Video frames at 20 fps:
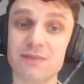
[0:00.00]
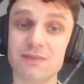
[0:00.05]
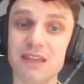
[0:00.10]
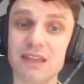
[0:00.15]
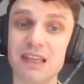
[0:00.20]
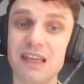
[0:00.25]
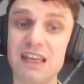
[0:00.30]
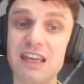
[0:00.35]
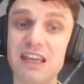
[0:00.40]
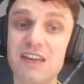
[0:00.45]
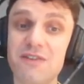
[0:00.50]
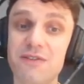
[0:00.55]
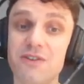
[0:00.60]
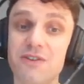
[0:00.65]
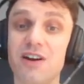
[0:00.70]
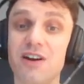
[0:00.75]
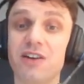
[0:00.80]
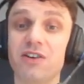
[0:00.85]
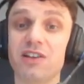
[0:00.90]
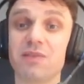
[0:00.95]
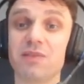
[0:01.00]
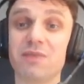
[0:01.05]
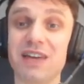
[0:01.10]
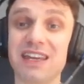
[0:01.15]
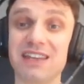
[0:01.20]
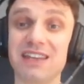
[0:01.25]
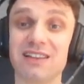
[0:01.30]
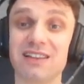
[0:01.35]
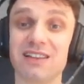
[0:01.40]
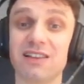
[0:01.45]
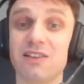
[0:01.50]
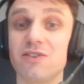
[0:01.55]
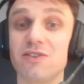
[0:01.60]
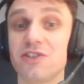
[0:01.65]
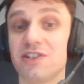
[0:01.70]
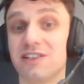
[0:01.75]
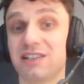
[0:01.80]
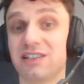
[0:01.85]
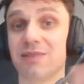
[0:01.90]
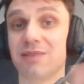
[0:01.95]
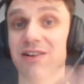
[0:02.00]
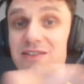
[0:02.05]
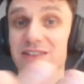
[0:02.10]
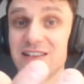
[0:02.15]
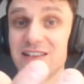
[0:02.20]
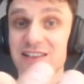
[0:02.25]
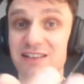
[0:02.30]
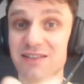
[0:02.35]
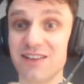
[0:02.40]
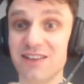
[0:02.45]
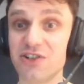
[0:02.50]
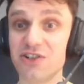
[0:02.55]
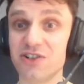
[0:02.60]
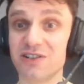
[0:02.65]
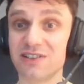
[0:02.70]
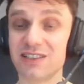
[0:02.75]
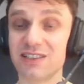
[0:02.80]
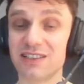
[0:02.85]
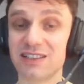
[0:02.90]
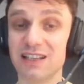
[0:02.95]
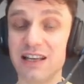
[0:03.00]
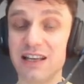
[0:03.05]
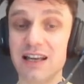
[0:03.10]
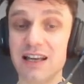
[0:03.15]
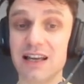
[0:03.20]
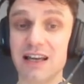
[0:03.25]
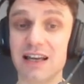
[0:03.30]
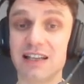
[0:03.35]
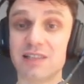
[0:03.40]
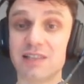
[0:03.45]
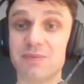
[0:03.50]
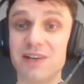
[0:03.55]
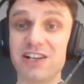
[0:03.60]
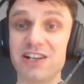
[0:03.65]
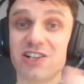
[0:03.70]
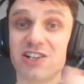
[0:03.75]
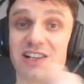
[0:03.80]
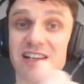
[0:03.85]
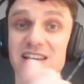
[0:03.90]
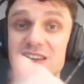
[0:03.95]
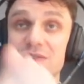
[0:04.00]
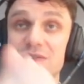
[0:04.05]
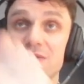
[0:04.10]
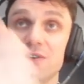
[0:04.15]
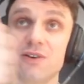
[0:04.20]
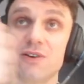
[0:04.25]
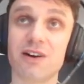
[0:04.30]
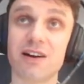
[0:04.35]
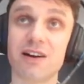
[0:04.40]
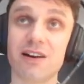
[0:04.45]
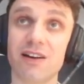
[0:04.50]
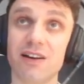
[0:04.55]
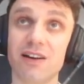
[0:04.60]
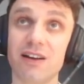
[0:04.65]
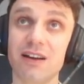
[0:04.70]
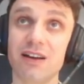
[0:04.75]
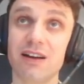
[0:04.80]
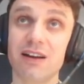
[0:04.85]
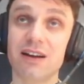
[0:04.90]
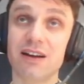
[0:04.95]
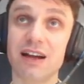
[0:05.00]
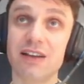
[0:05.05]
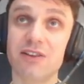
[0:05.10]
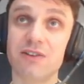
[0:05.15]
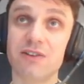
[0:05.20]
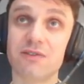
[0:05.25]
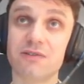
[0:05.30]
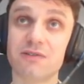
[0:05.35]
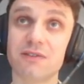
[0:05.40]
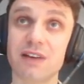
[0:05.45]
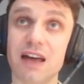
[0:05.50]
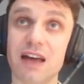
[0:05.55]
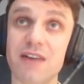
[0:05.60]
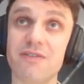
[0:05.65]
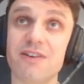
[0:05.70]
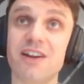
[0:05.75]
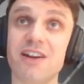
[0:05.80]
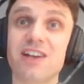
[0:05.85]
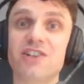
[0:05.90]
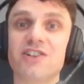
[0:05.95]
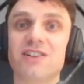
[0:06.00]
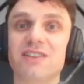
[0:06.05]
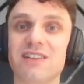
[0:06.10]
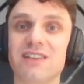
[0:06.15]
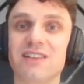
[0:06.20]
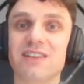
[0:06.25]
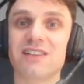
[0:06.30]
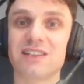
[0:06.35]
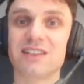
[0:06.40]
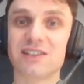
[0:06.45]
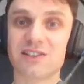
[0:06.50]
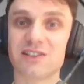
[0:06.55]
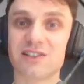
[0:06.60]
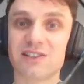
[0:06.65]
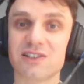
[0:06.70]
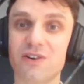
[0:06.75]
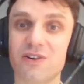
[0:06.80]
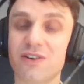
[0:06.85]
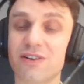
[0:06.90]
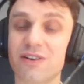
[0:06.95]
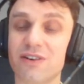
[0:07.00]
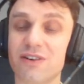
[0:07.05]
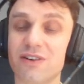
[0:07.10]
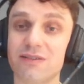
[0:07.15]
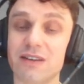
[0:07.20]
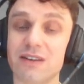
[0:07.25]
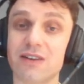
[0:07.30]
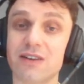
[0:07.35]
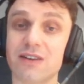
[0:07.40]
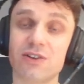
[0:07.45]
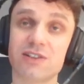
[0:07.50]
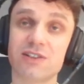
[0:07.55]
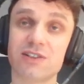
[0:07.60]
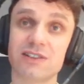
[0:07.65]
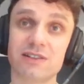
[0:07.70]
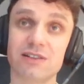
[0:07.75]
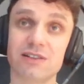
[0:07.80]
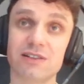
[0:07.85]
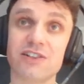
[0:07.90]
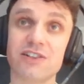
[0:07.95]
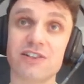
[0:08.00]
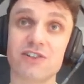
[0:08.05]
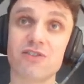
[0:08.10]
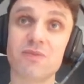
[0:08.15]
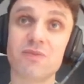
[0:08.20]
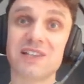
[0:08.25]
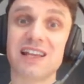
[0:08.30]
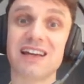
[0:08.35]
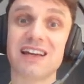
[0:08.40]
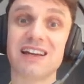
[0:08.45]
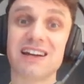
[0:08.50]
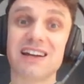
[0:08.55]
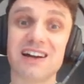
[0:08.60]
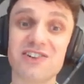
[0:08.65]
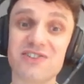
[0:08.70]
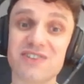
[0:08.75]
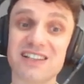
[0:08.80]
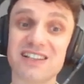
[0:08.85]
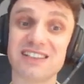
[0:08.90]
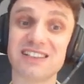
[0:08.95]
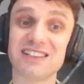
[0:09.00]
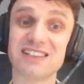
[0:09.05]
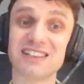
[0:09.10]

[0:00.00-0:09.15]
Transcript: If you are not making conclusions about individuals, especially if you are kind of averaging this score across large groups like countries,